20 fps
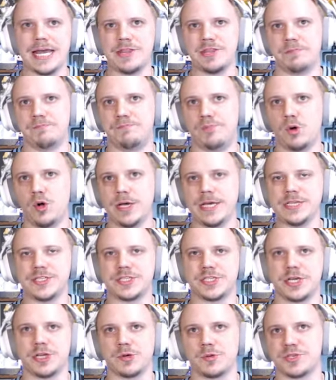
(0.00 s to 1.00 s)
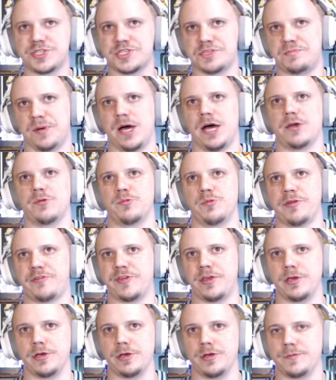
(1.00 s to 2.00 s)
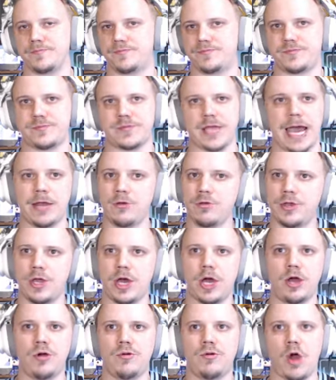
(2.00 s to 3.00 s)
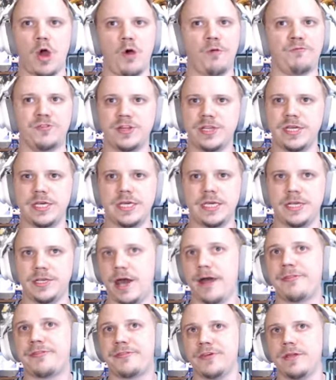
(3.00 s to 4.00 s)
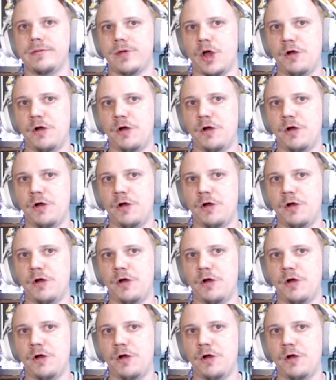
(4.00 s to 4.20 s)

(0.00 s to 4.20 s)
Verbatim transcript: and the boys going to respond with here? I don't know. Hopefully, nothing.